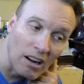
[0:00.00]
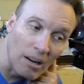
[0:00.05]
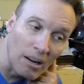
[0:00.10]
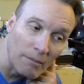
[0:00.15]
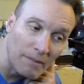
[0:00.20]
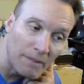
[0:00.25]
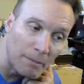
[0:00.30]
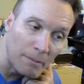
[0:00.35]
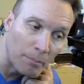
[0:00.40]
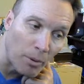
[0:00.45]

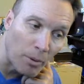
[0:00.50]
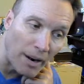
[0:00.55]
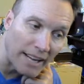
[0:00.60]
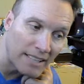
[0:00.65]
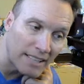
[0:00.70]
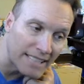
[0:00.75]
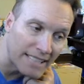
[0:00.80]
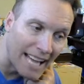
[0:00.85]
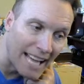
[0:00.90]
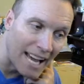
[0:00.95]
If it
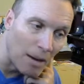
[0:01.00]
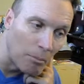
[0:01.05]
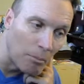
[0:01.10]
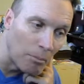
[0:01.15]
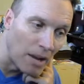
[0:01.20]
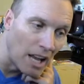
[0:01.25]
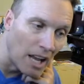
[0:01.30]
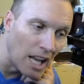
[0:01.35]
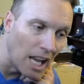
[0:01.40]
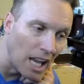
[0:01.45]
breaks down
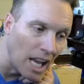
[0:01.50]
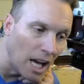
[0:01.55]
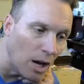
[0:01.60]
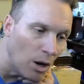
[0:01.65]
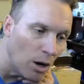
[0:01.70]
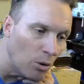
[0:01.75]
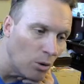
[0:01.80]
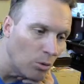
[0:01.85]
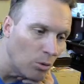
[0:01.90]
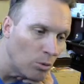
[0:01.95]

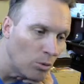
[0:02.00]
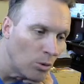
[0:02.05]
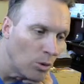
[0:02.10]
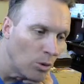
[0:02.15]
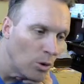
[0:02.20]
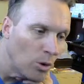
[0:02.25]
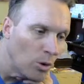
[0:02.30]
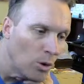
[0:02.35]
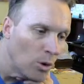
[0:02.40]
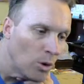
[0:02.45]
below,
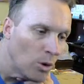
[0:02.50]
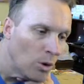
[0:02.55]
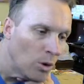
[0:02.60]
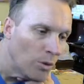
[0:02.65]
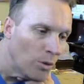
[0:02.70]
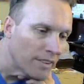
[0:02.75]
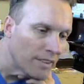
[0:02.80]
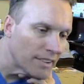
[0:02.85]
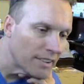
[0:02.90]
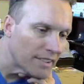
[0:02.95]

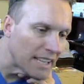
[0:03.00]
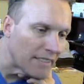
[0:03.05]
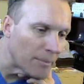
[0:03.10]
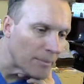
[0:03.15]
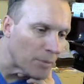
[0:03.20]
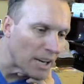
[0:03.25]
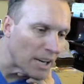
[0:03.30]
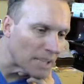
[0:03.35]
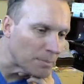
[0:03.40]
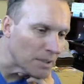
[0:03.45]
this is saying if it
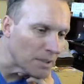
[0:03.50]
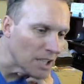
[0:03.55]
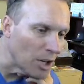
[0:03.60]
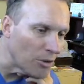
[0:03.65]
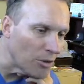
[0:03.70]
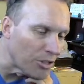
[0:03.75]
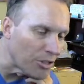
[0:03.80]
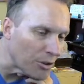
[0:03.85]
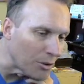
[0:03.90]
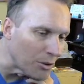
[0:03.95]
breaks below
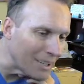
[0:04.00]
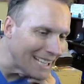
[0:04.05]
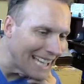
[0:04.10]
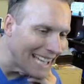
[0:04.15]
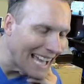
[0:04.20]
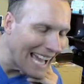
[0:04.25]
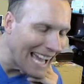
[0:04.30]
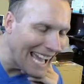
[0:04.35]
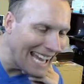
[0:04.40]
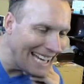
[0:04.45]

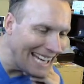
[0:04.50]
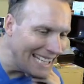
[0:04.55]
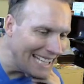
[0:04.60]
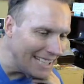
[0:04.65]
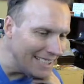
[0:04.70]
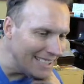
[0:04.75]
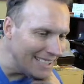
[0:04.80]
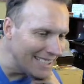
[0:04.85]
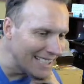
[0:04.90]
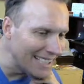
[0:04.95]
380,
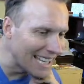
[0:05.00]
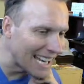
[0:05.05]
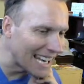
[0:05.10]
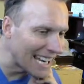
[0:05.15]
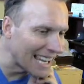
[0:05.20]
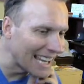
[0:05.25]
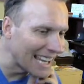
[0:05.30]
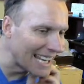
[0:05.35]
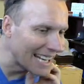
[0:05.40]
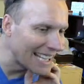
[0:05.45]
you got to
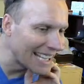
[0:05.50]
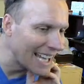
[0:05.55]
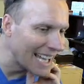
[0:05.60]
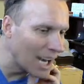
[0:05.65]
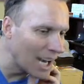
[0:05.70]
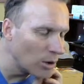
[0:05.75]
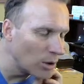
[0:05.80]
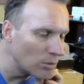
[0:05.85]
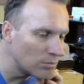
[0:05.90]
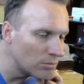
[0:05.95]
let it
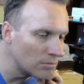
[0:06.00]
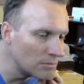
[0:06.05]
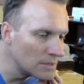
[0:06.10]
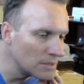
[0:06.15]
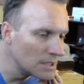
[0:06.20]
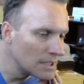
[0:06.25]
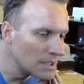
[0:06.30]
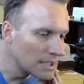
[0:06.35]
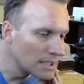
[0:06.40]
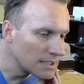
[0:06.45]
go.
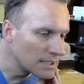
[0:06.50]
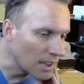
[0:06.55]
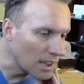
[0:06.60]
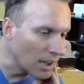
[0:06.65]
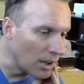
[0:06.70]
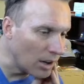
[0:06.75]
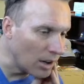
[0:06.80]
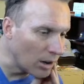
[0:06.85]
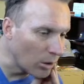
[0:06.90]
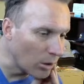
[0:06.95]
It's a
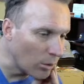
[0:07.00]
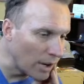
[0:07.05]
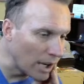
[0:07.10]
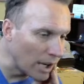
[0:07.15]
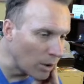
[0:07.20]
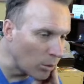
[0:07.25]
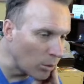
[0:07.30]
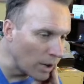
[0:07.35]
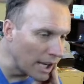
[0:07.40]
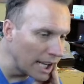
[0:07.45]
long way
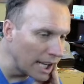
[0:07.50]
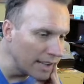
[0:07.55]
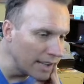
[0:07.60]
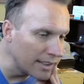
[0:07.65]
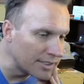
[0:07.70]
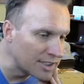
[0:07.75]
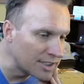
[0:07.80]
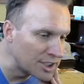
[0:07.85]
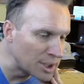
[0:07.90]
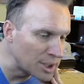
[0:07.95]
away. The
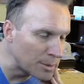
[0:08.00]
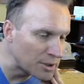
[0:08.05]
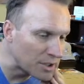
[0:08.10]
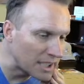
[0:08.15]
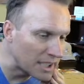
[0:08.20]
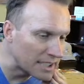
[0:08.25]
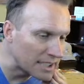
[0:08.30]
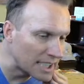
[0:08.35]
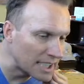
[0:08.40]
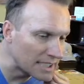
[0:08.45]
super
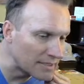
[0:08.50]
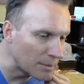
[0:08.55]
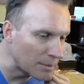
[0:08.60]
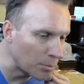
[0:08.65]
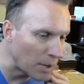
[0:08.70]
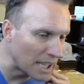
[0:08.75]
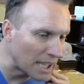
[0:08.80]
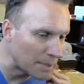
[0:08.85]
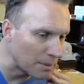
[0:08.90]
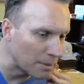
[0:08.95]
trend says if it
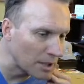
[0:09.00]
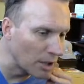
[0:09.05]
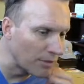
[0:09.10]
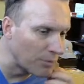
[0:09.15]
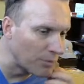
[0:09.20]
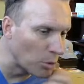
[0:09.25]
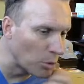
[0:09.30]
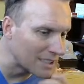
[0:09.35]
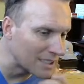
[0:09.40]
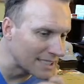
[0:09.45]
breaks below
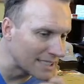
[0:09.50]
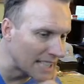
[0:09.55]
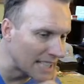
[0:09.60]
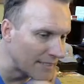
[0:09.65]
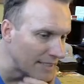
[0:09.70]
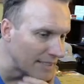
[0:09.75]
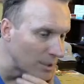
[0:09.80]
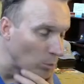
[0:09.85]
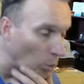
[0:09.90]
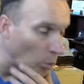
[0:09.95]

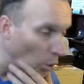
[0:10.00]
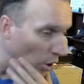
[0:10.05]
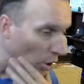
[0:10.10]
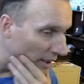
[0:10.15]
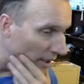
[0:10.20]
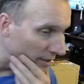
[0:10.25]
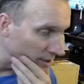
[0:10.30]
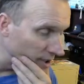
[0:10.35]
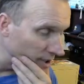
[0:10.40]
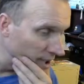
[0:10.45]
471,
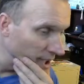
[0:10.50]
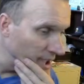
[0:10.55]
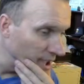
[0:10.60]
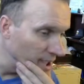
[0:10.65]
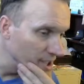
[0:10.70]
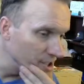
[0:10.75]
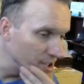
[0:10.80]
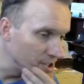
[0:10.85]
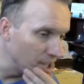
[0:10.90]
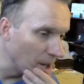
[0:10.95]

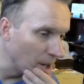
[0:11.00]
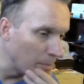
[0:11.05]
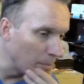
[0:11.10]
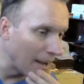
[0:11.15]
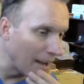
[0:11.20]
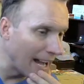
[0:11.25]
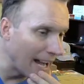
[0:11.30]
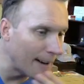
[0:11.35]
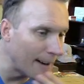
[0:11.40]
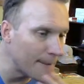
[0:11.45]
jump
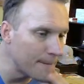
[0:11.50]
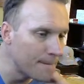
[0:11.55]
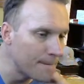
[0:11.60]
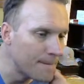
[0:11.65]
out.